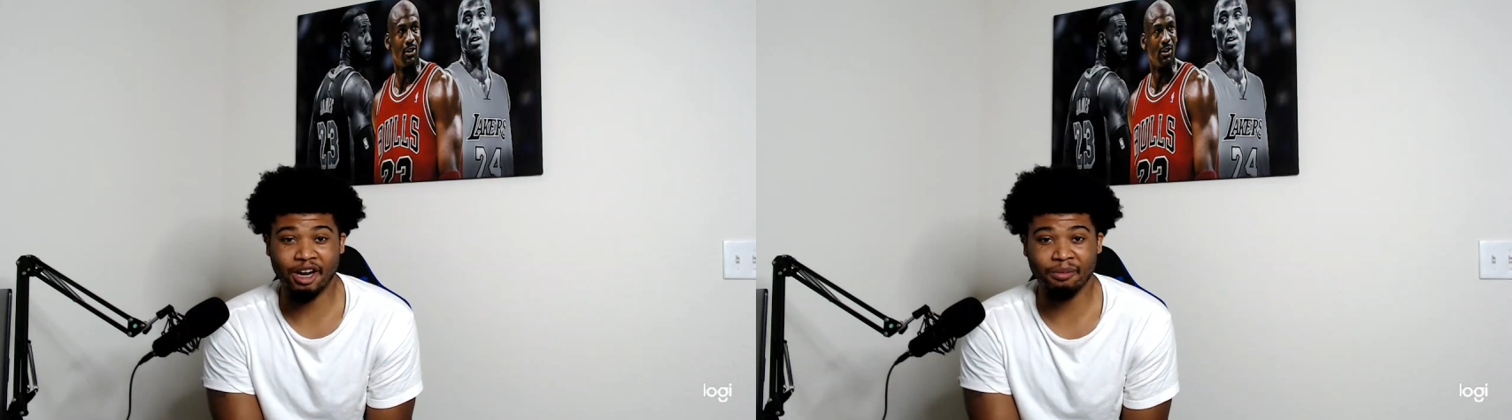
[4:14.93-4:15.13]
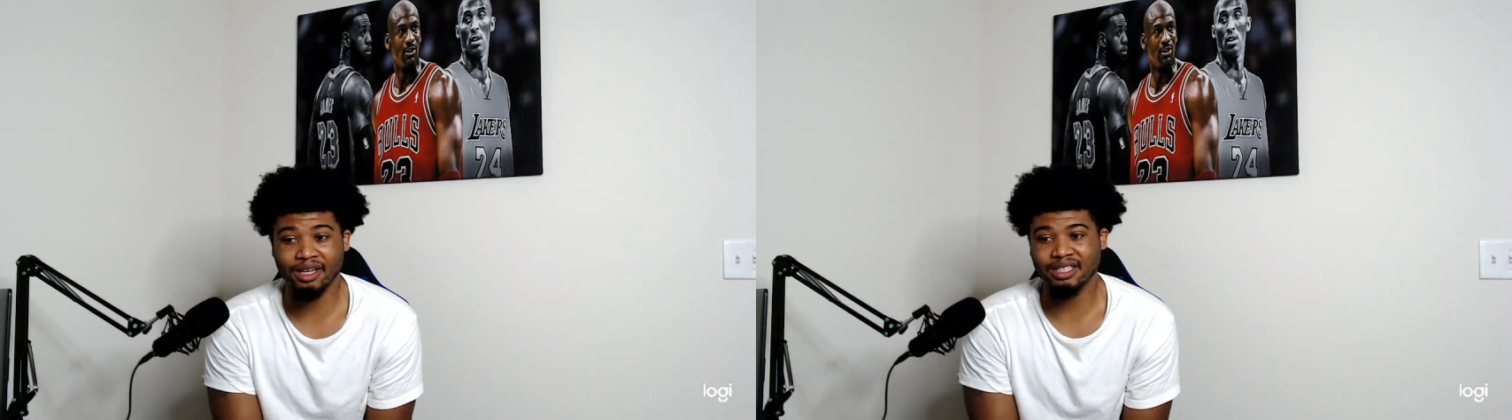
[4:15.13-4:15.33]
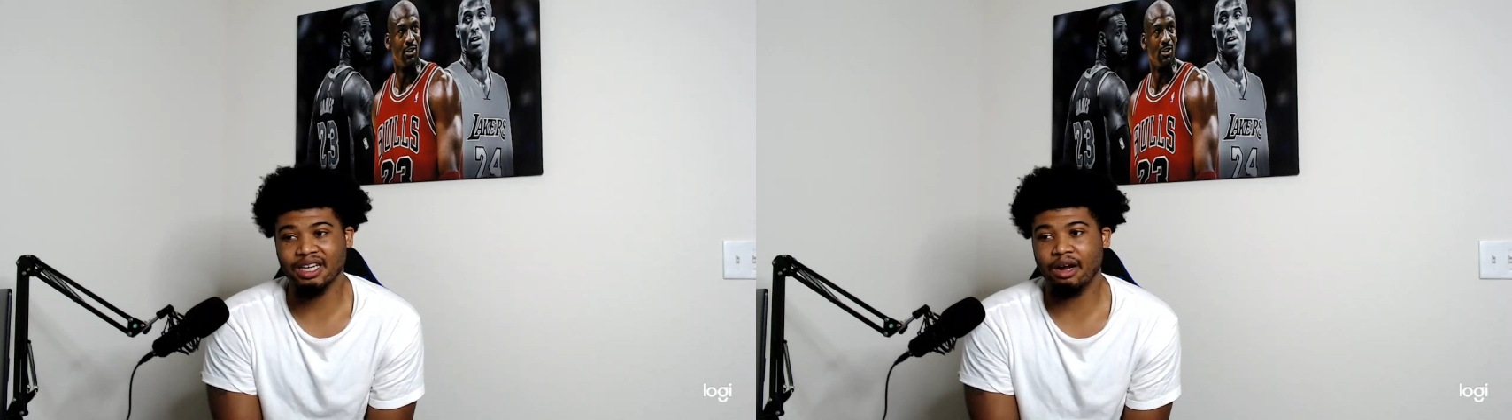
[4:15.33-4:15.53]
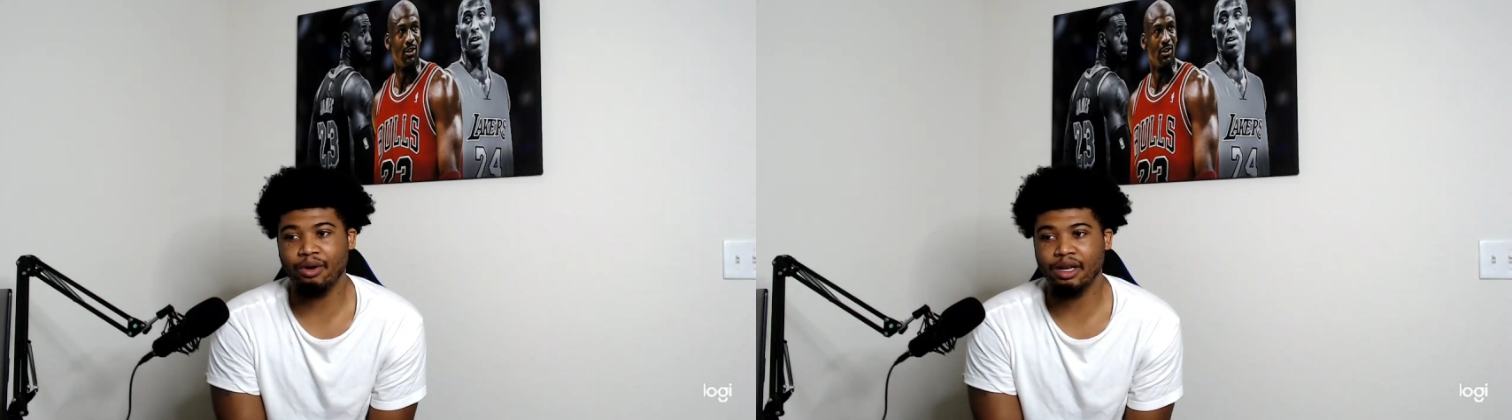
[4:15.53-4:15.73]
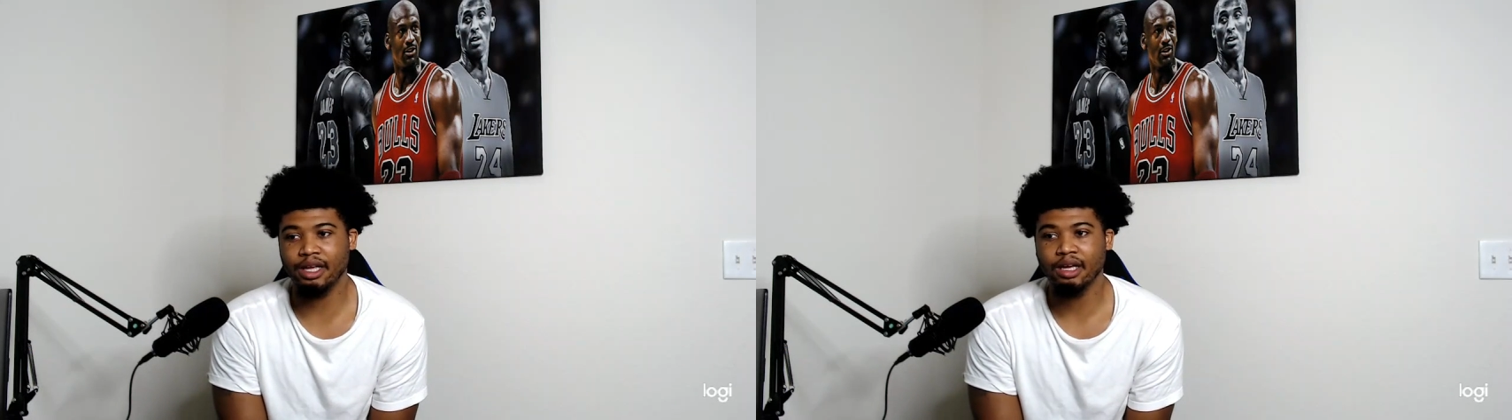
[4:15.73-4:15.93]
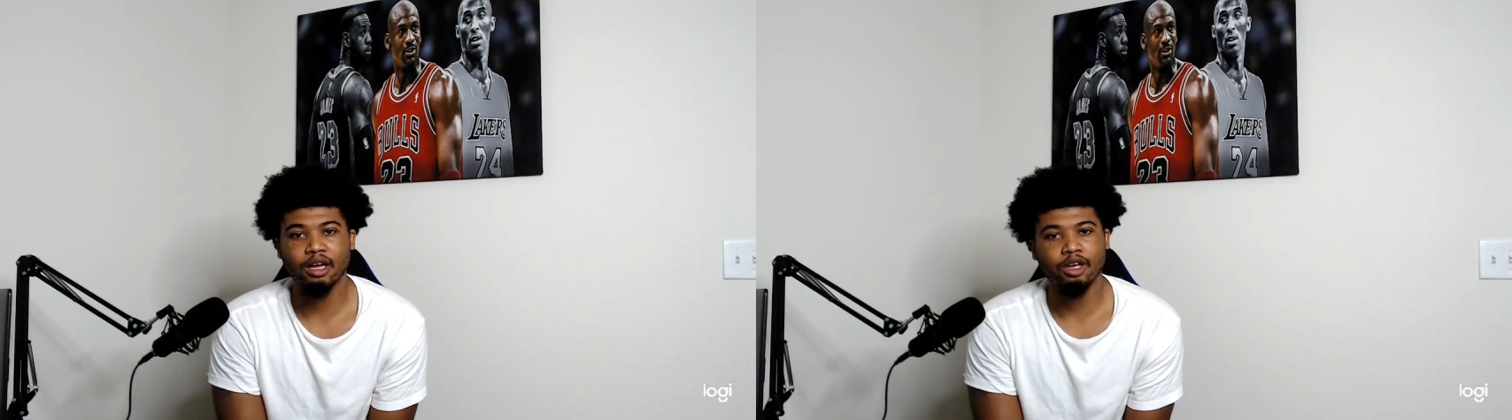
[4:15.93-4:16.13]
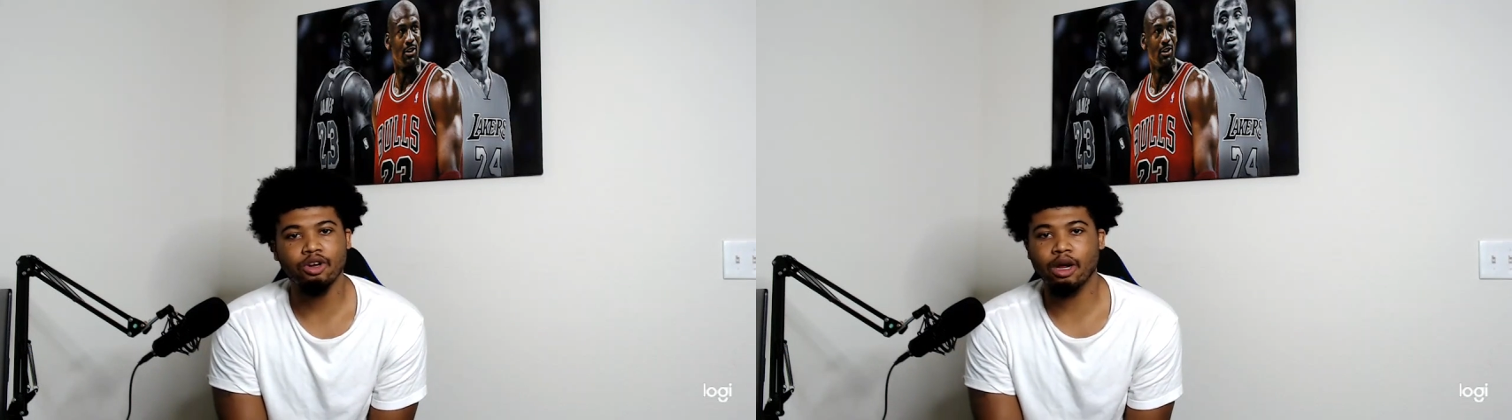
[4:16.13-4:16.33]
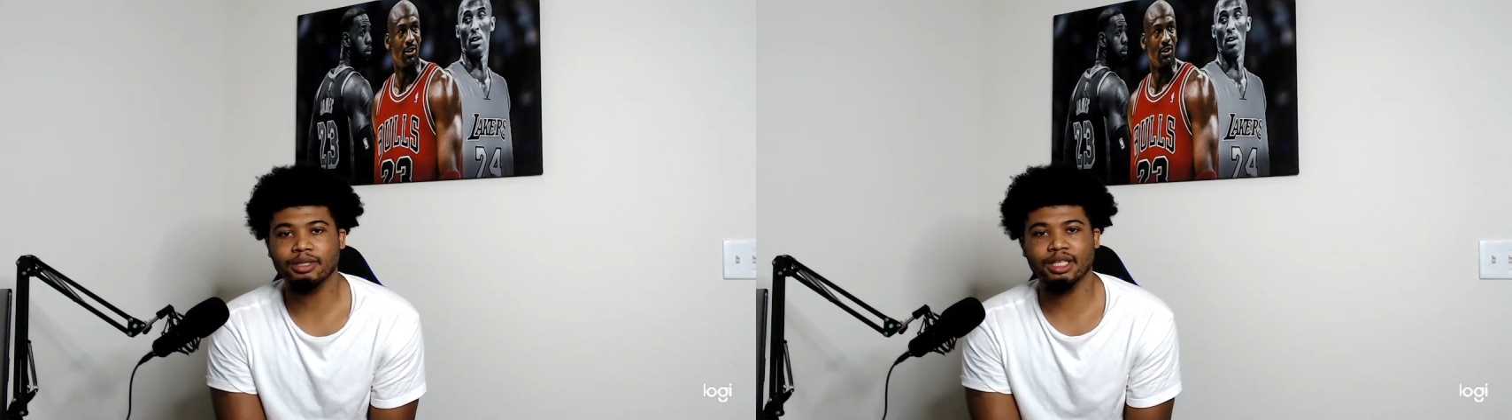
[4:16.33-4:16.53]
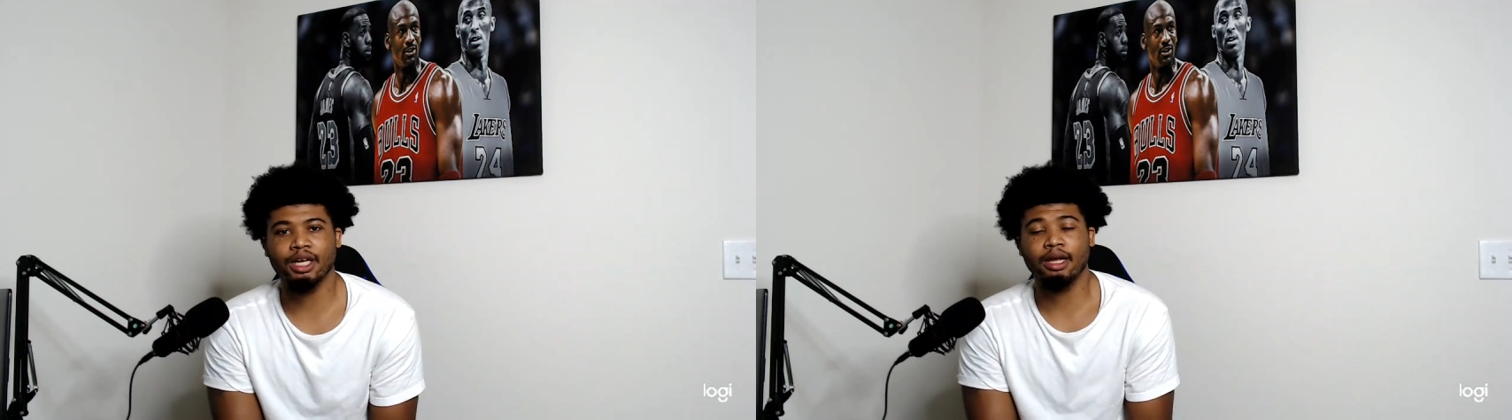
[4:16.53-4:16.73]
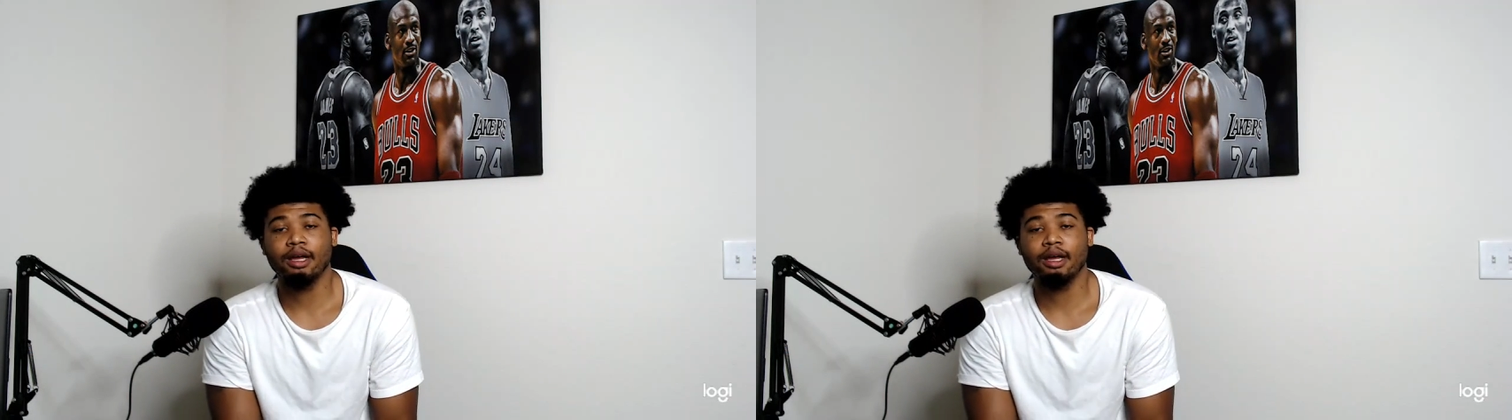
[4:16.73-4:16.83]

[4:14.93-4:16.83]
but he's not really, you know what I'm saying?